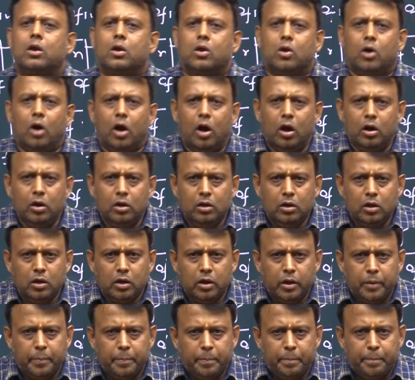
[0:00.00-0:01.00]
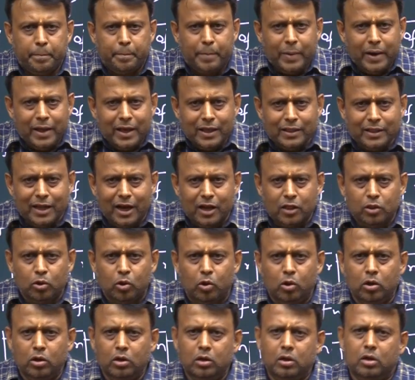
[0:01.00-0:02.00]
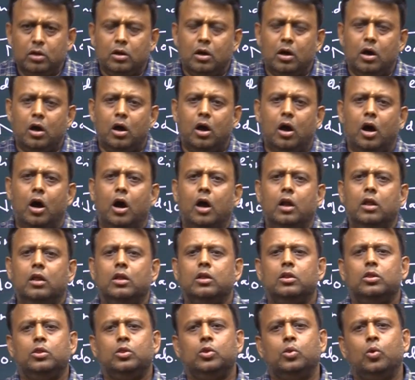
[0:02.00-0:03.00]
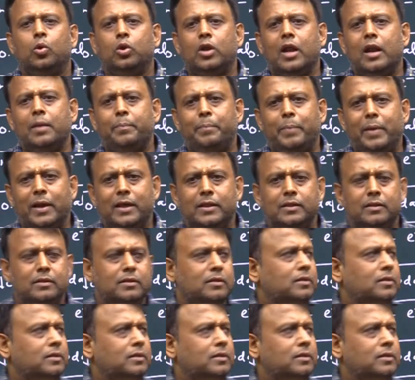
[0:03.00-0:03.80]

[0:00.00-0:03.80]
called planar node or nodal plane.